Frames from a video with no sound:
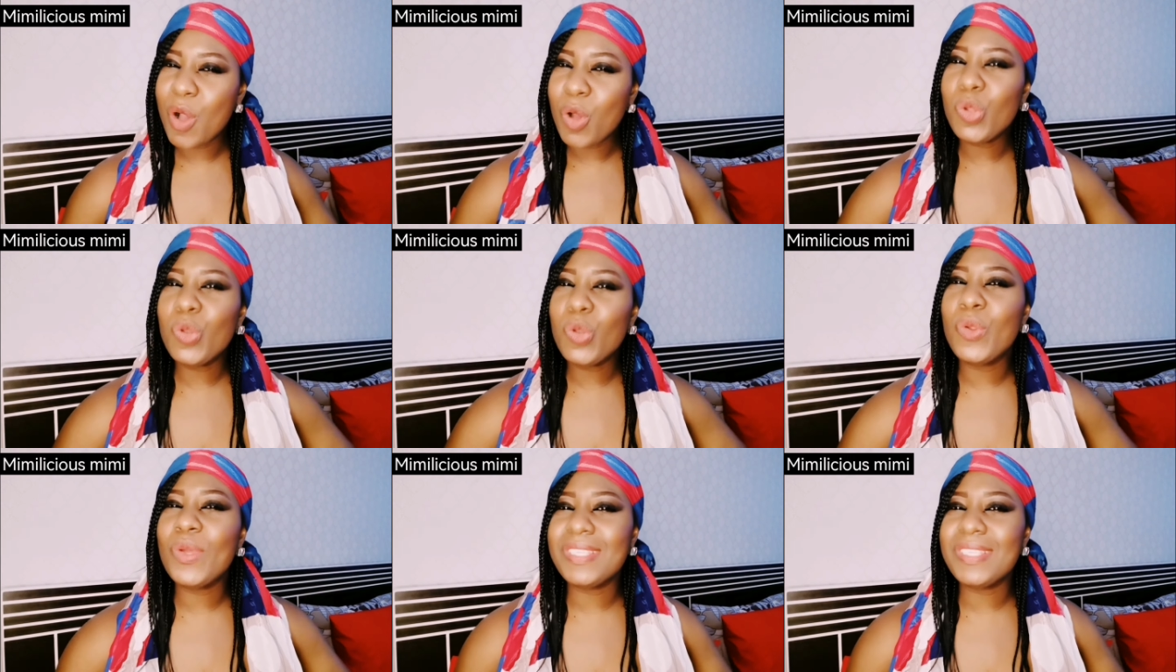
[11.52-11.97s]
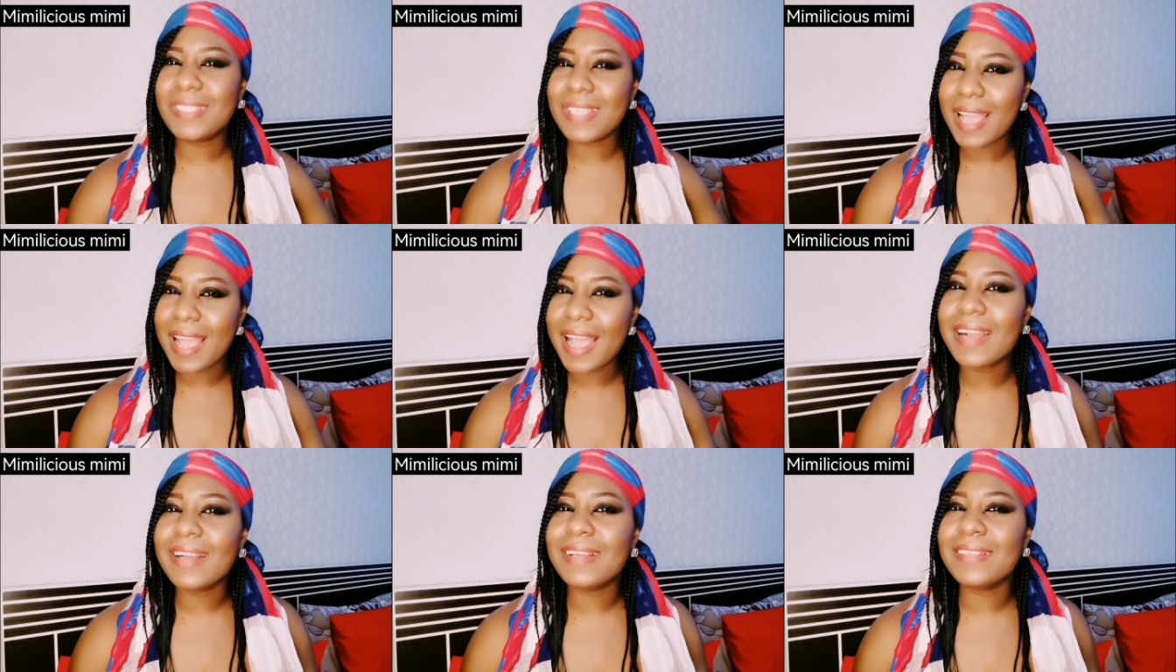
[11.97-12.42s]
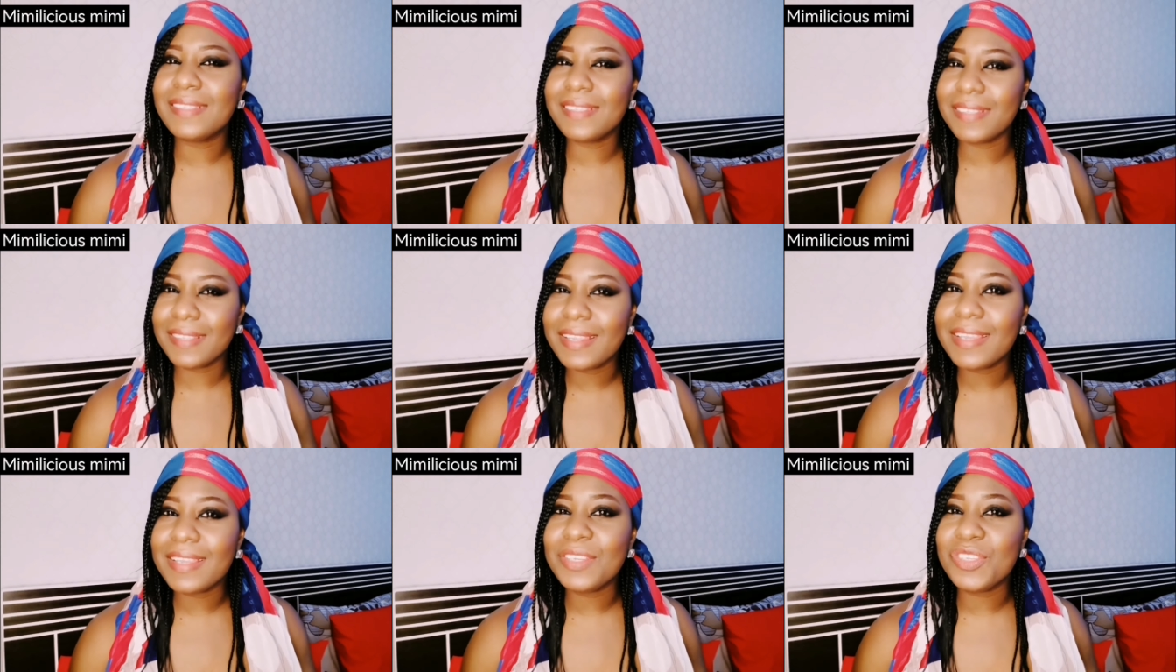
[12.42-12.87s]
always
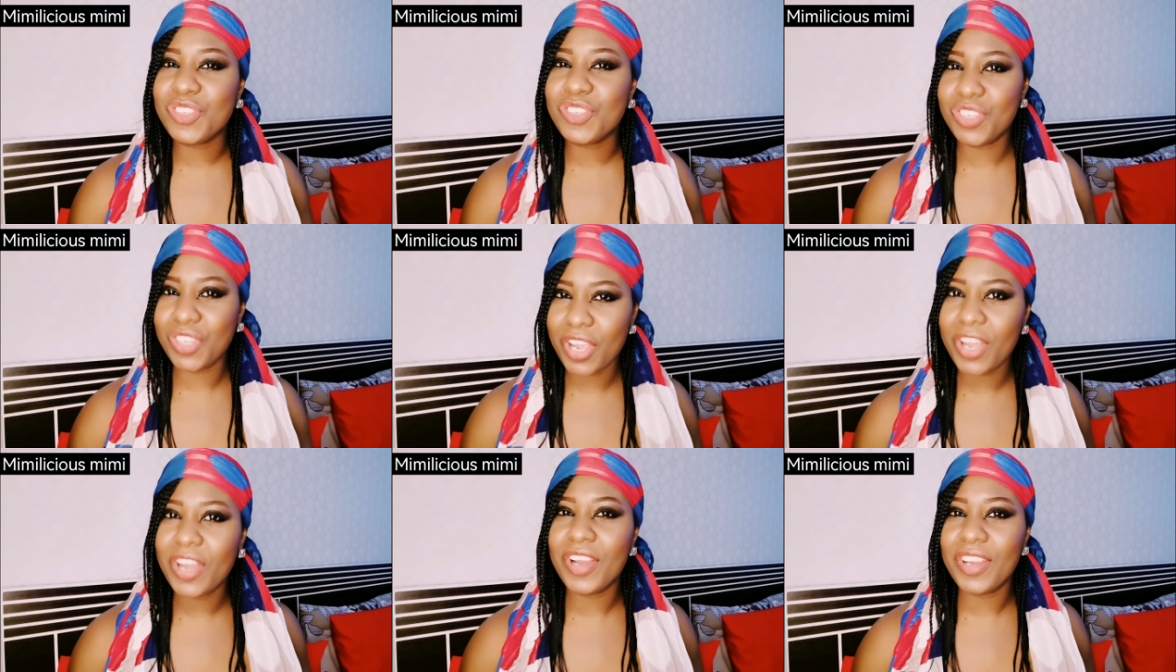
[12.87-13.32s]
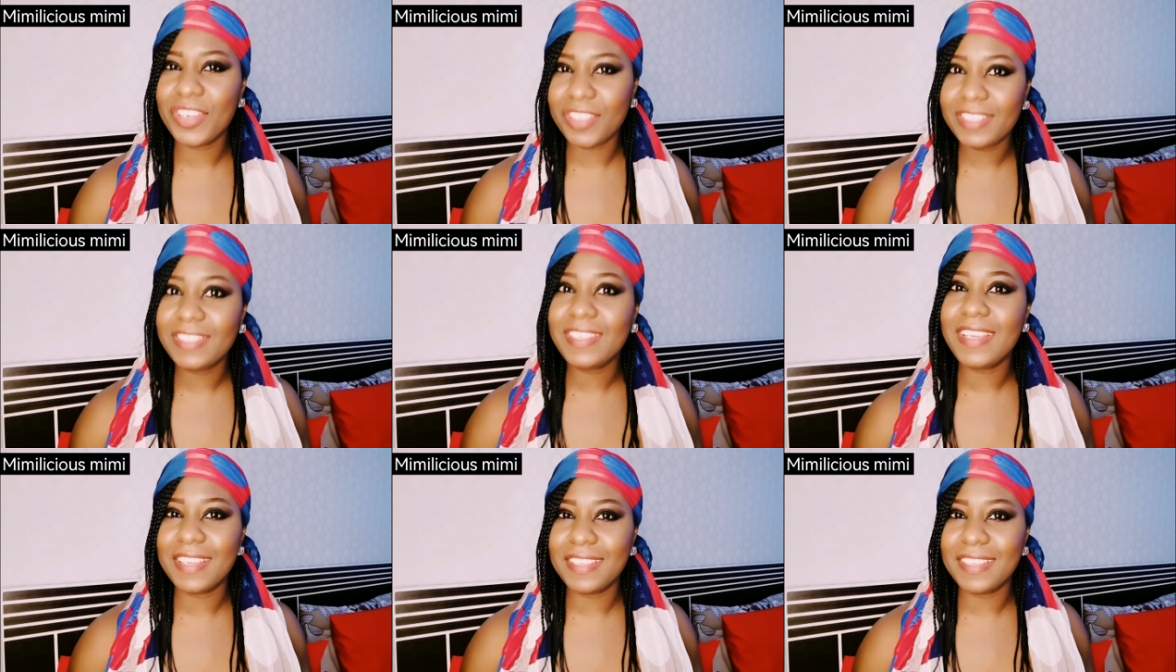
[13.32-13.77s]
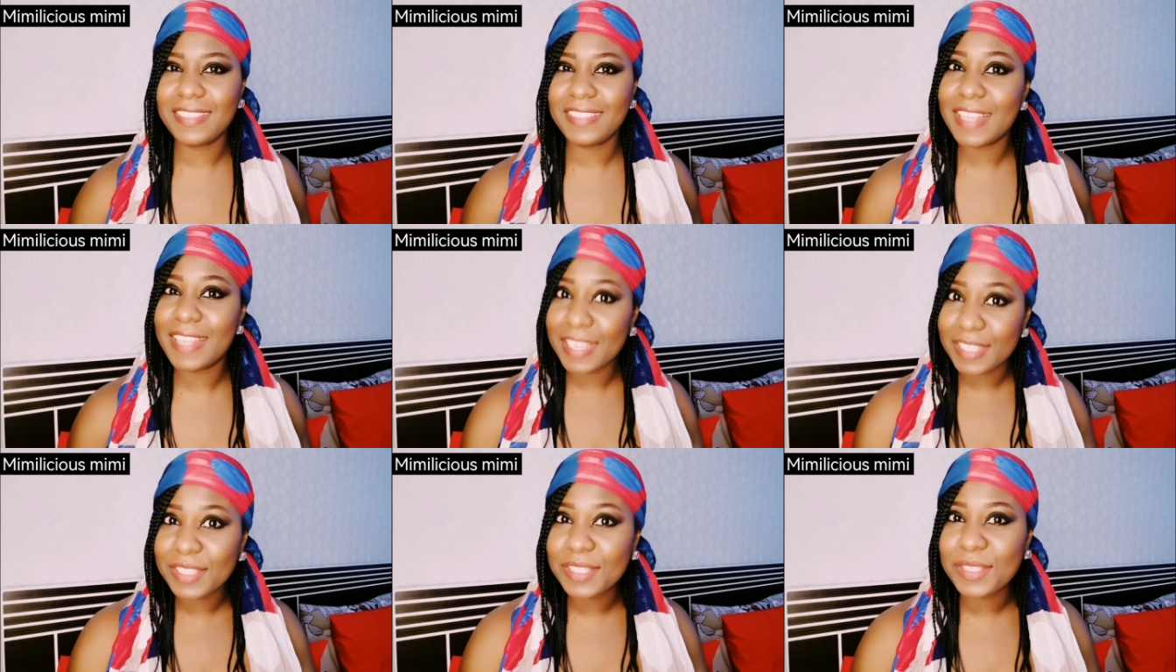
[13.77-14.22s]
acting in charge. Yes,
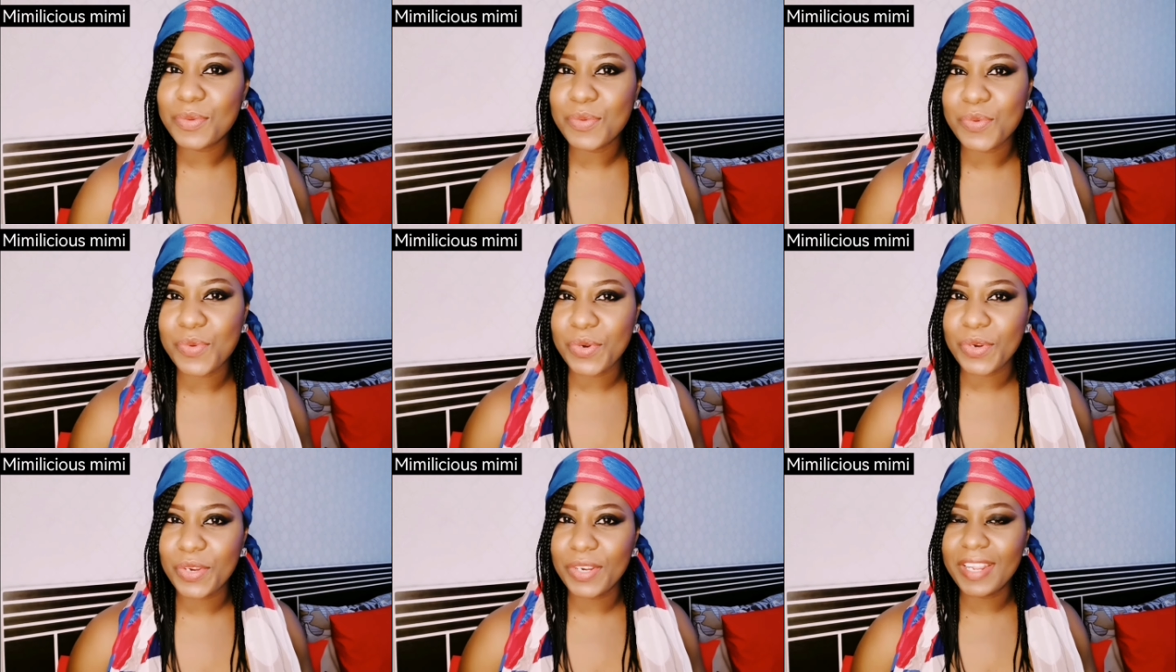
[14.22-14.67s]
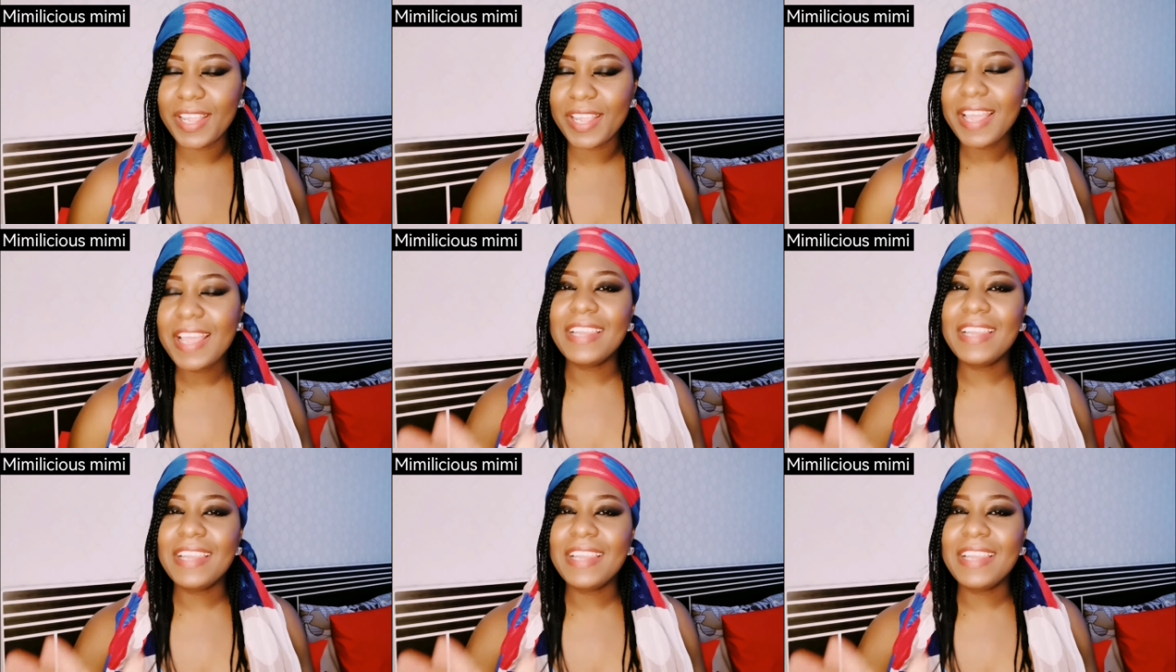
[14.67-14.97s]
that's the word.